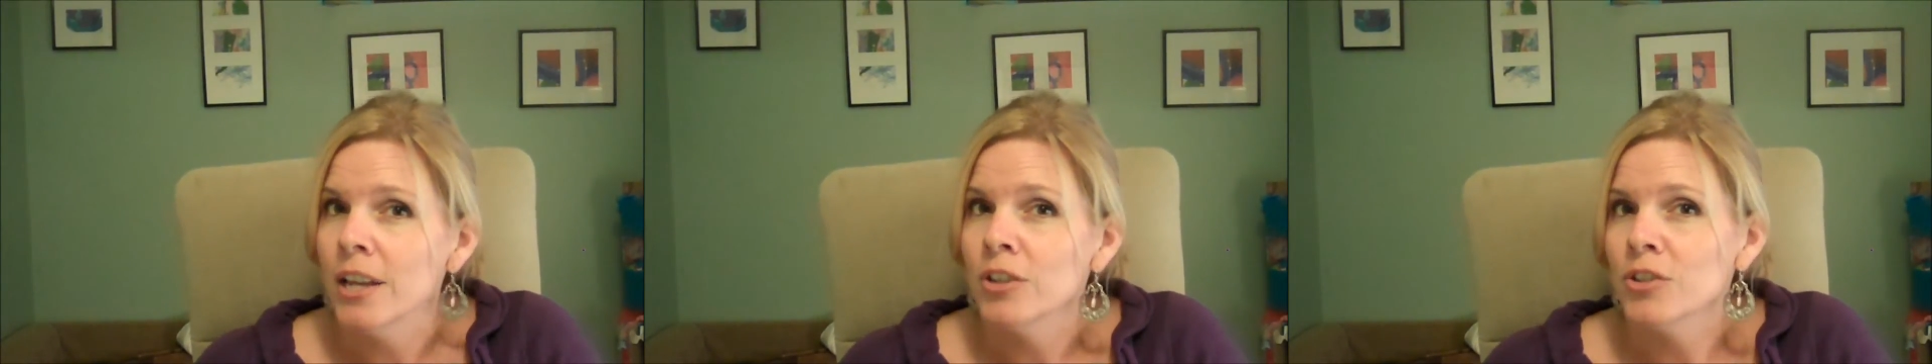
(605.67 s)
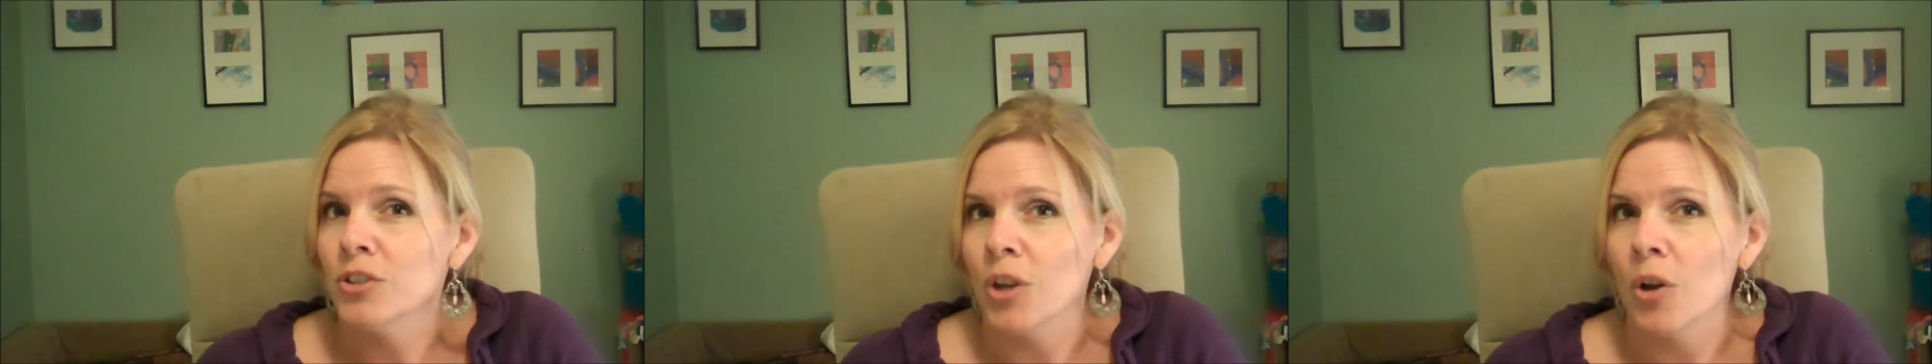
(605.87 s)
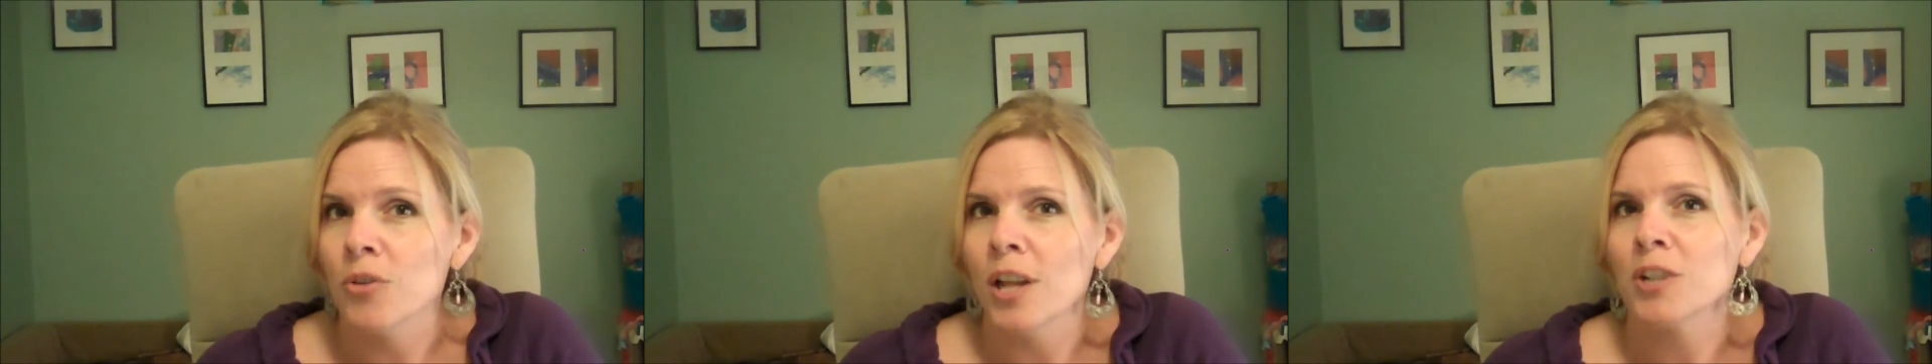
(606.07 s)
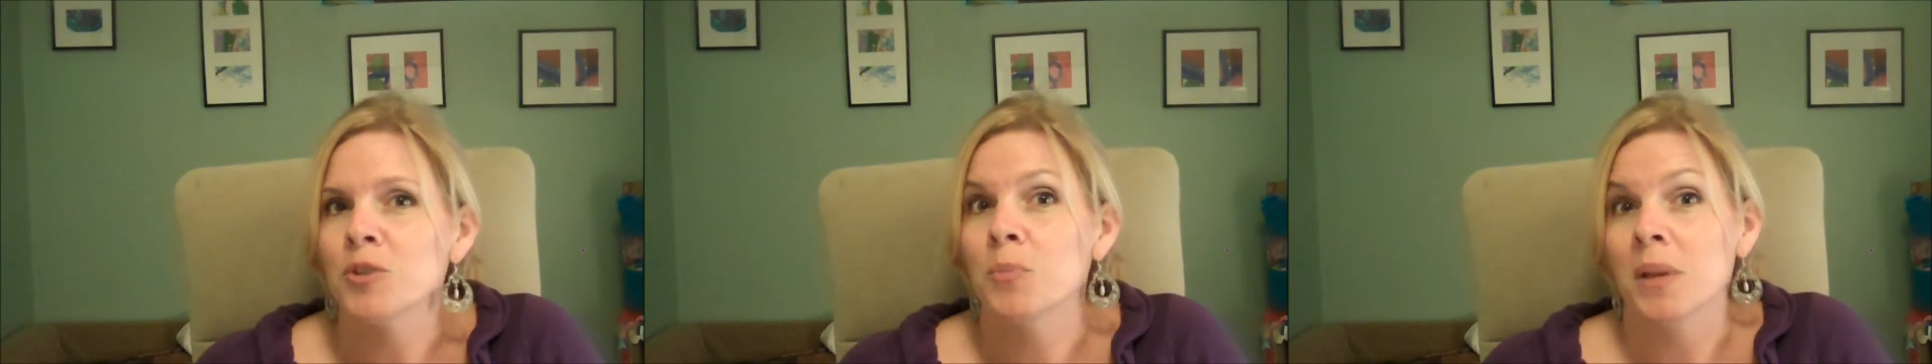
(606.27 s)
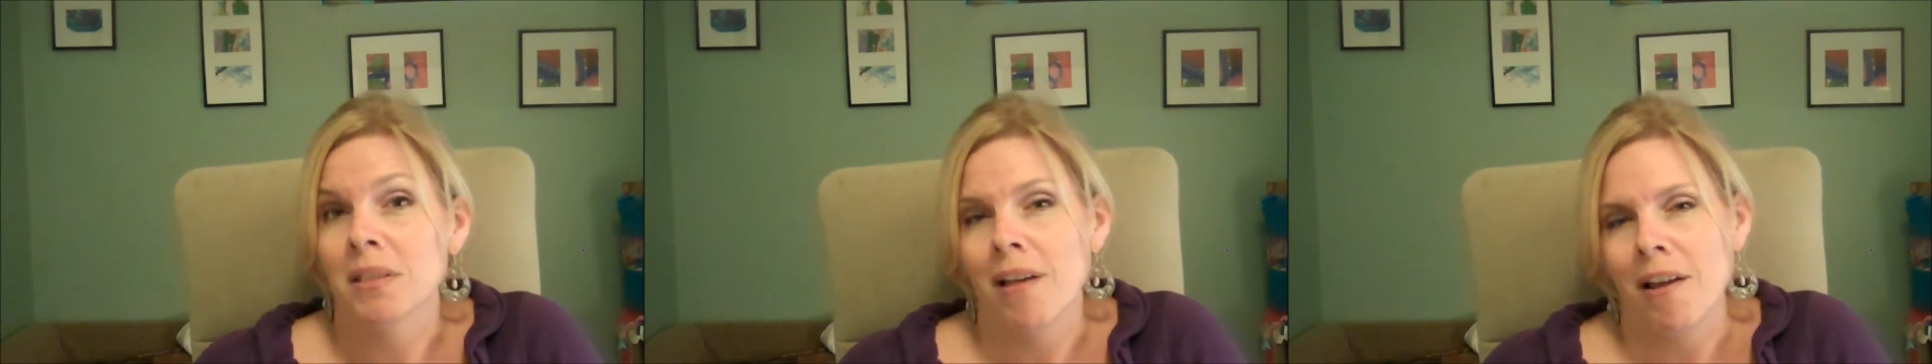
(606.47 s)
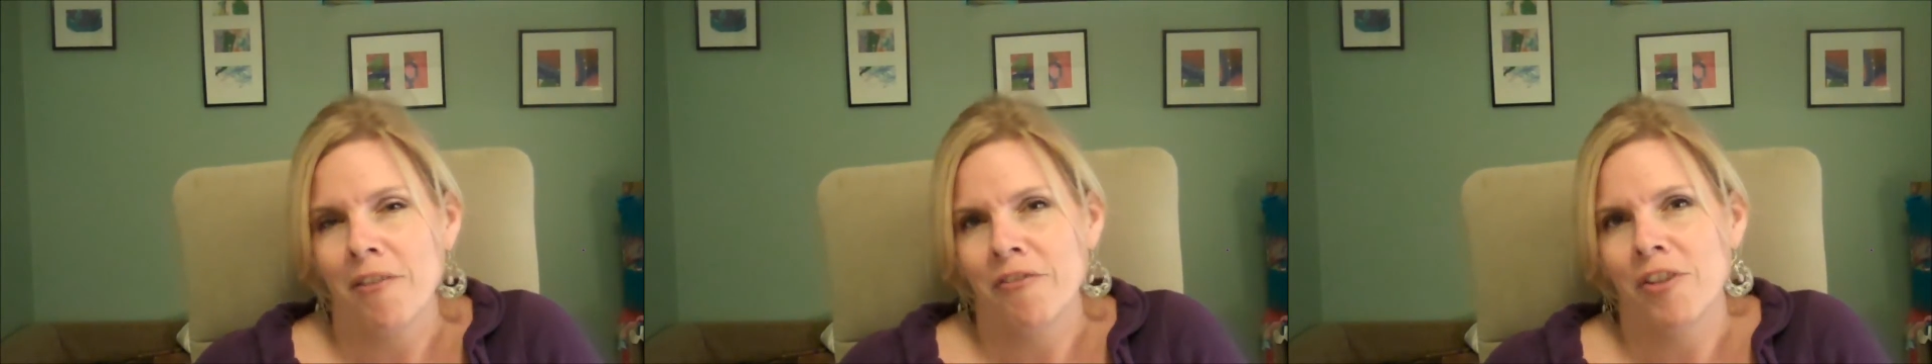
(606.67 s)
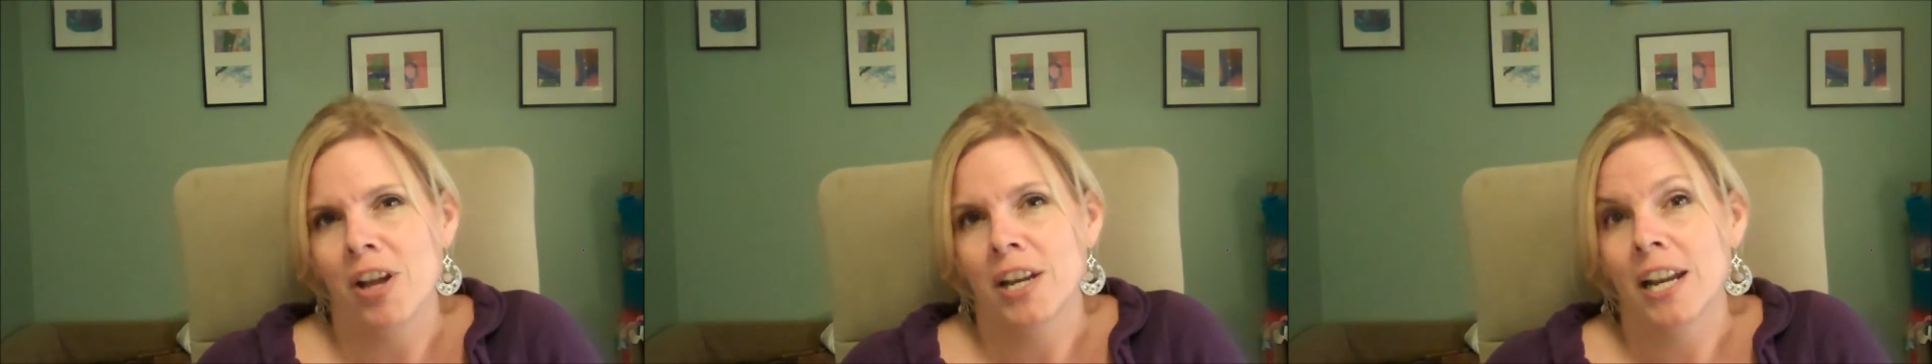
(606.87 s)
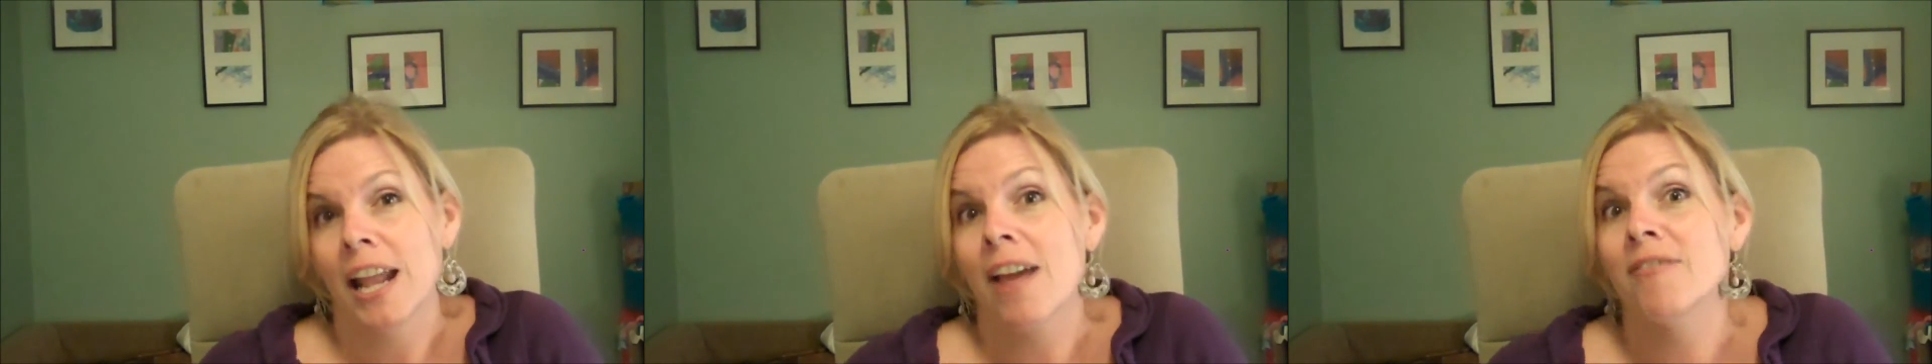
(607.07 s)
So that should be a lot of
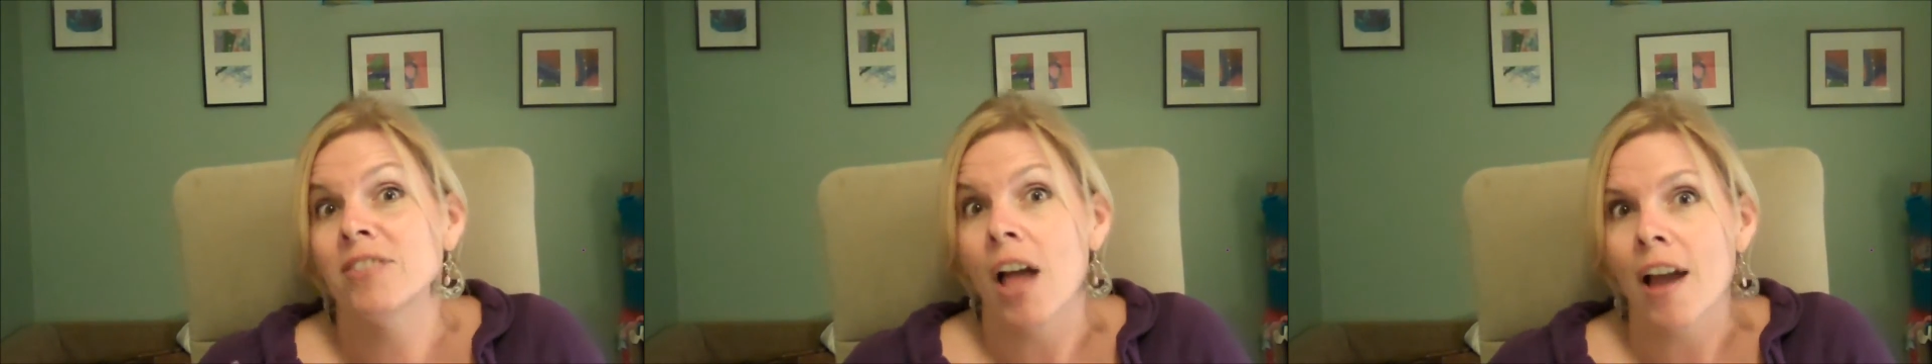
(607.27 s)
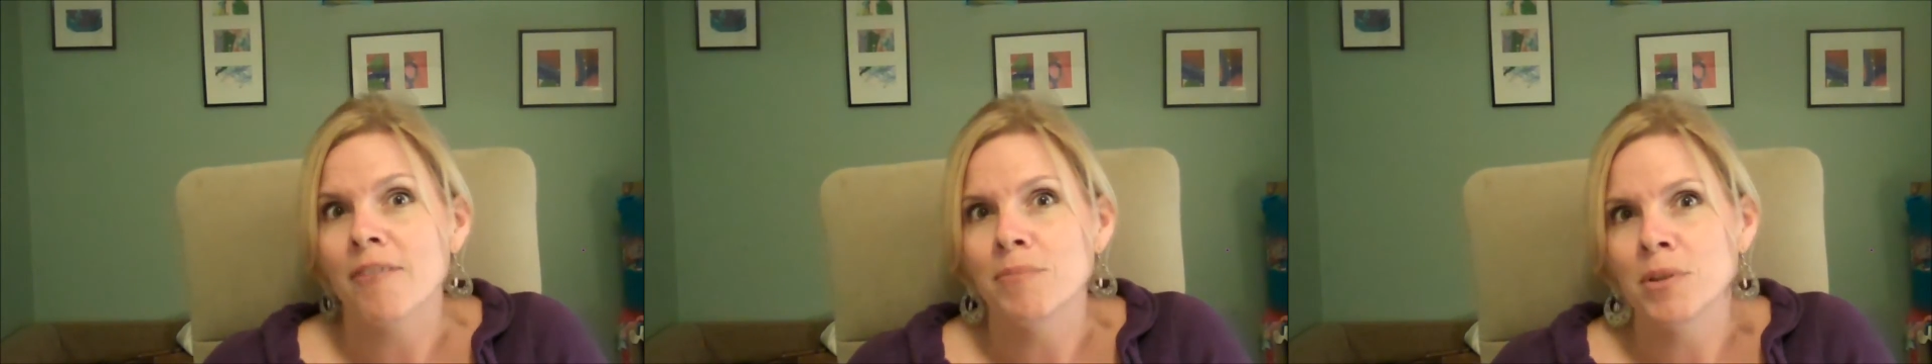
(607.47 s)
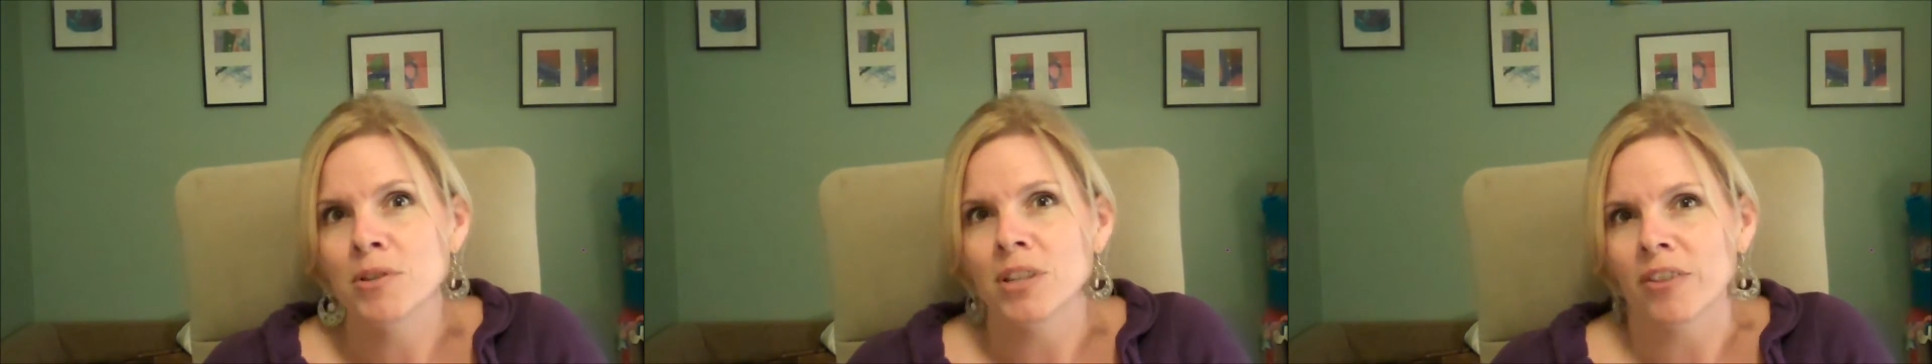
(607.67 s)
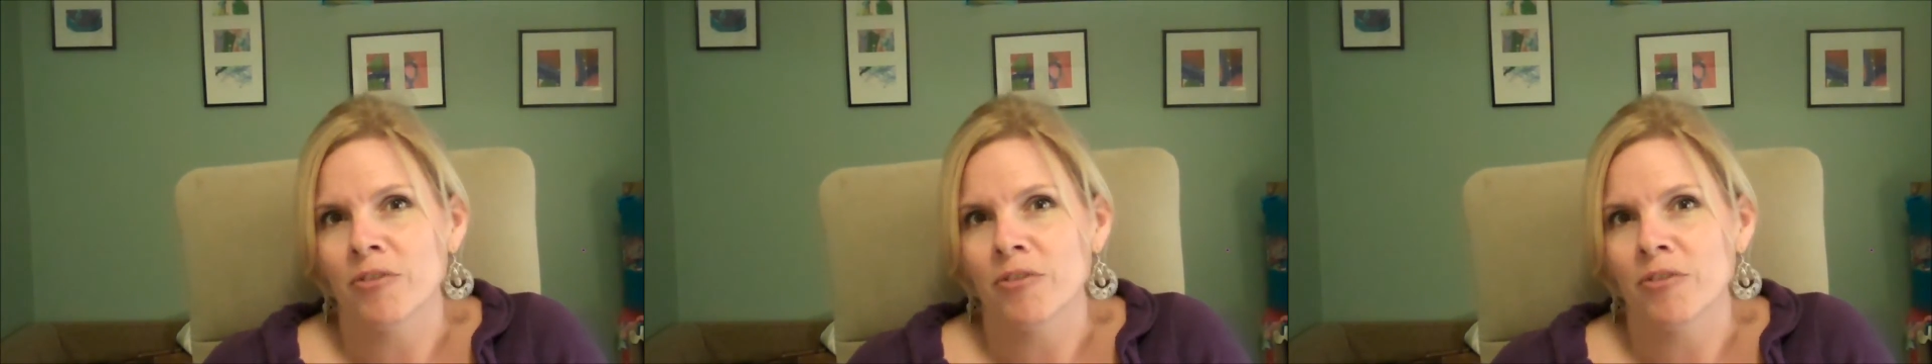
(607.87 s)
fun. And I have live music